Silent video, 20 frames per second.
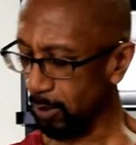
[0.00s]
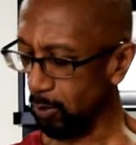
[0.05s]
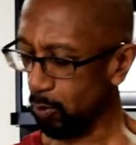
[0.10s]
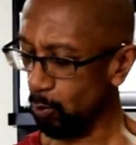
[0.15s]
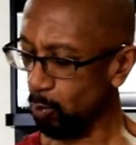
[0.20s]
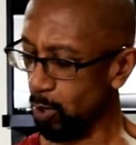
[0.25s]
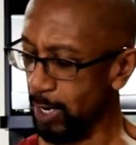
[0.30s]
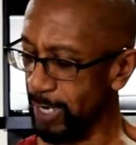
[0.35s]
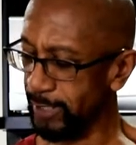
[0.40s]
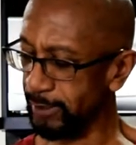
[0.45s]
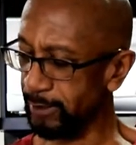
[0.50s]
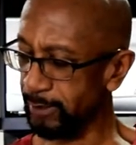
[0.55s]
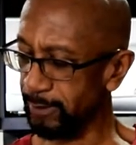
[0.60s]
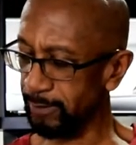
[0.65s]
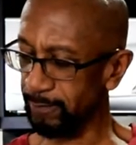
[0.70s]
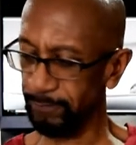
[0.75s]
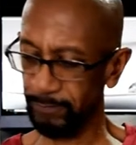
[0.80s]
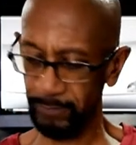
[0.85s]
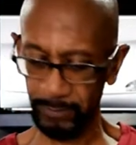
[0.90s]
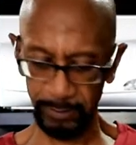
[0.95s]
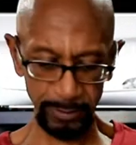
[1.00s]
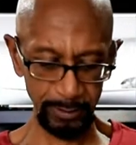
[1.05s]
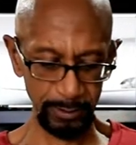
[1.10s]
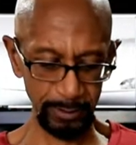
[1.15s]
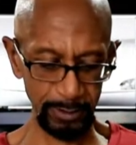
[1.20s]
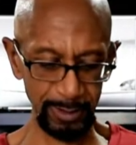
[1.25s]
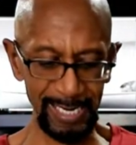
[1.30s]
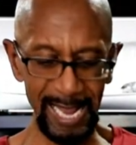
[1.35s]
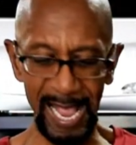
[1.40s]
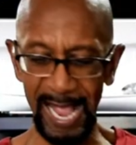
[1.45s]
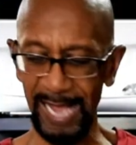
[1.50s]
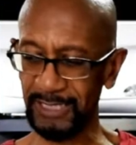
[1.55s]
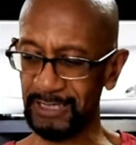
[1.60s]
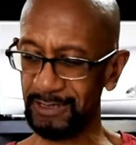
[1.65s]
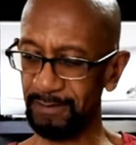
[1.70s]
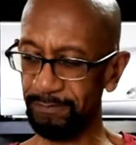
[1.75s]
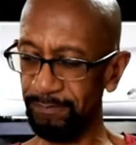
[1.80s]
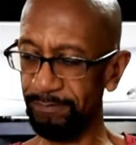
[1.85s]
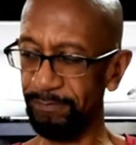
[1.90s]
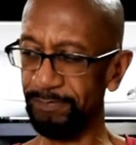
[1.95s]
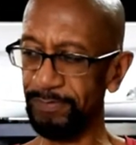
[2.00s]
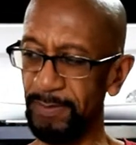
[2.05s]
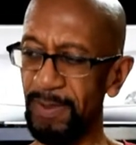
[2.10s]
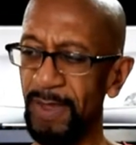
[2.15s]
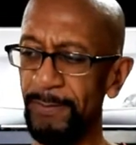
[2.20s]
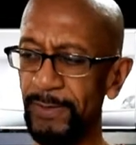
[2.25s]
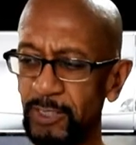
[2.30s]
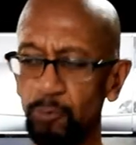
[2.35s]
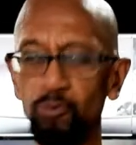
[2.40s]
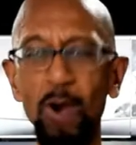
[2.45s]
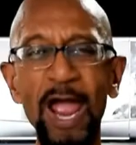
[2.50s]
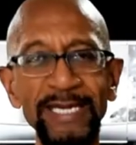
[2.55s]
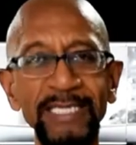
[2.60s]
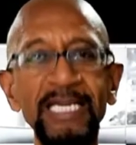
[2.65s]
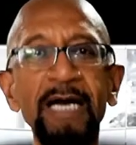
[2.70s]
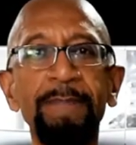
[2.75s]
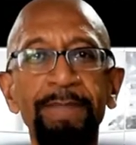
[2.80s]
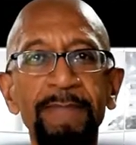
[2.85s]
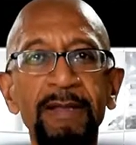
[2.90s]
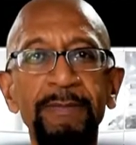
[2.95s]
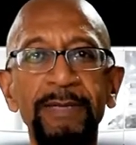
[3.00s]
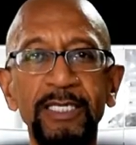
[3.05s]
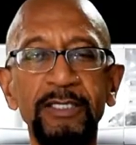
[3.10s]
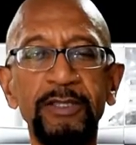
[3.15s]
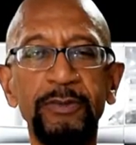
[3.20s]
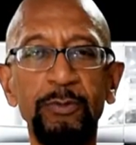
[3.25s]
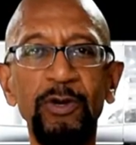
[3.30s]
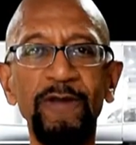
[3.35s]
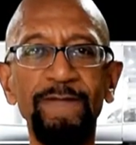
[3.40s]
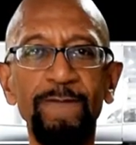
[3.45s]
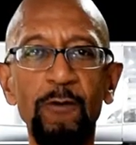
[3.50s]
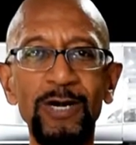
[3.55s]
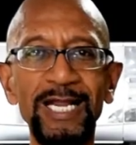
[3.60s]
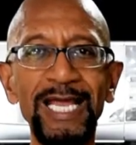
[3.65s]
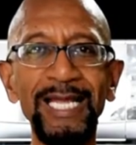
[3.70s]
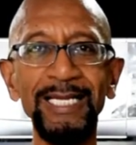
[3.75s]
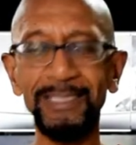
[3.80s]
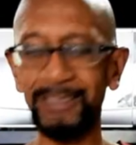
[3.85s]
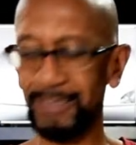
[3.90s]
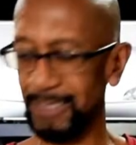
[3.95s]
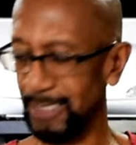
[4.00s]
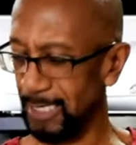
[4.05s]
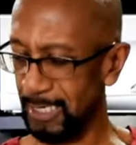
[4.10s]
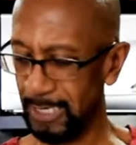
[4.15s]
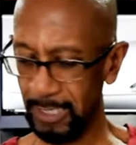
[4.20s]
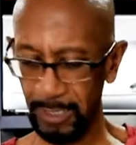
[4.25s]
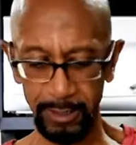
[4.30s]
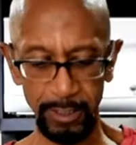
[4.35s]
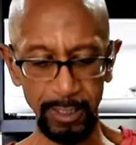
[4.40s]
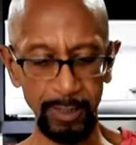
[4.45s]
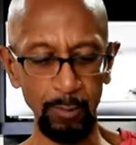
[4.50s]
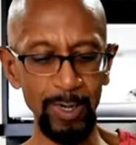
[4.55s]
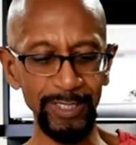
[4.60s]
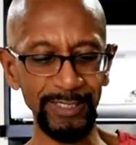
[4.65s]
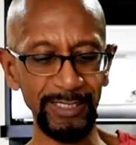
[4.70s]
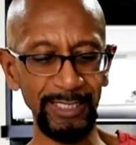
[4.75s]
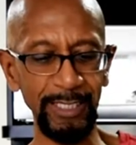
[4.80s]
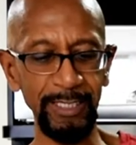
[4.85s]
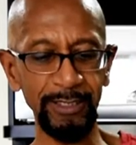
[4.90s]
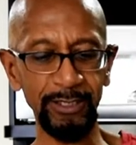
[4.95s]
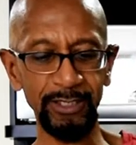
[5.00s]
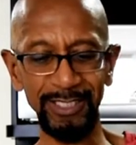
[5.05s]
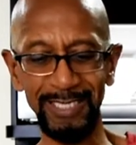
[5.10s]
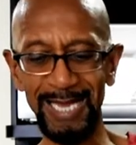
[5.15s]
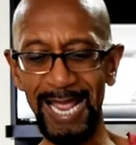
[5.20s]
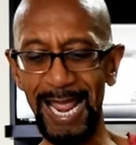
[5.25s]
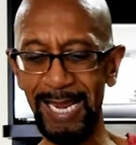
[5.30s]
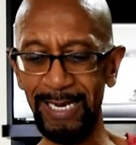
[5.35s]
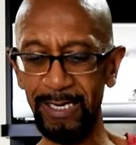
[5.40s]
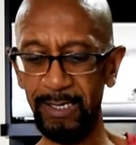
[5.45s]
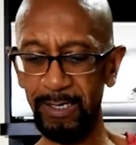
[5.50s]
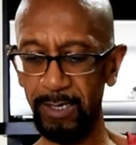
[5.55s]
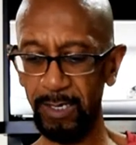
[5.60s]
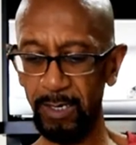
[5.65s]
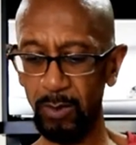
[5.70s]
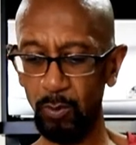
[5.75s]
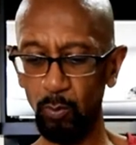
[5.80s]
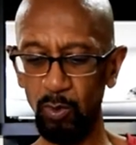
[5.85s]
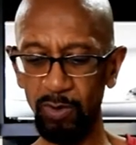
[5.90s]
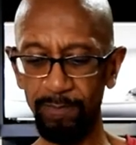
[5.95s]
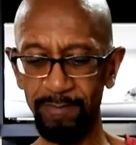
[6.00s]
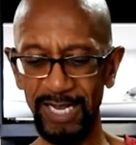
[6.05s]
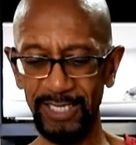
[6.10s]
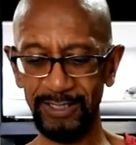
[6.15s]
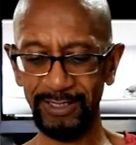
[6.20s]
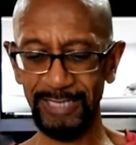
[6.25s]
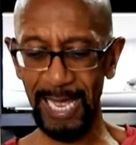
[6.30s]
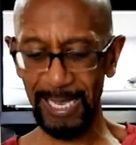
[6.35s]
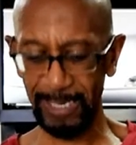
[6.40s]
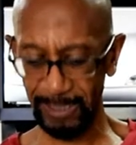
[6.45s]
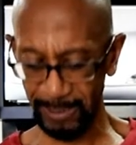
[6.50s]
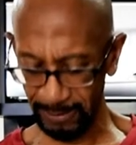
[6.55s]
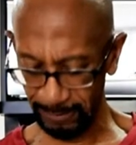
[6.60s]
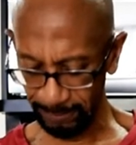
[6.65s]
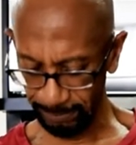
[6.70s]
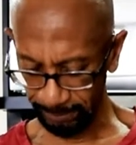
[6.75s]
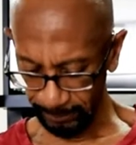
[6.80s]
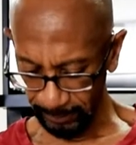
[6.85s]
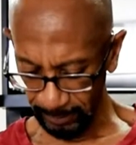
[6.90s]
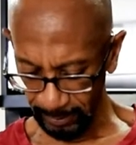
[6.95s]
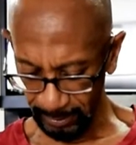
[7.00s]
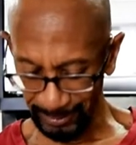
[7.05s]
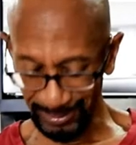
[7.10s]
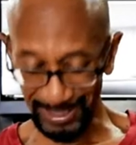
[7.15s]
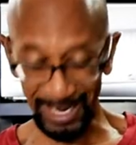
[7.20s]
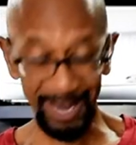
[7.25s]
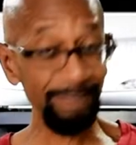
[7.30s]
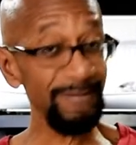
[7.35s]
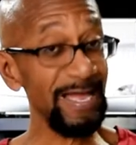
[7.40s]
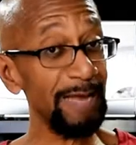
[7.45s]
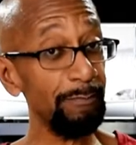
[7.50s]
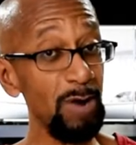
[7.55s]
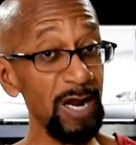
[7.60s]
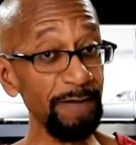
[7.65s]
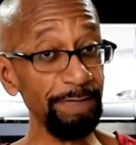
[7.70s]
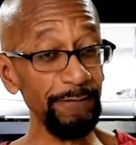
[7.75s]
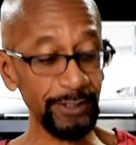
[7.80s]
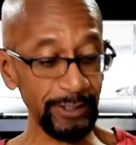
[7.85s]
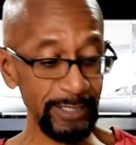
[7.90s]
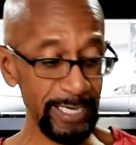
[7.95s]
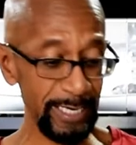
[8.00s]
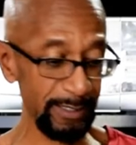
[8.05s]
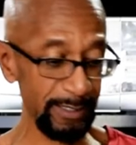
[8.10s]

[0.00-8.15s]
One to last, to maybe to ripen up maybe 3-4 days. The other one to eat today with my salad. So I'm not breakfast yet.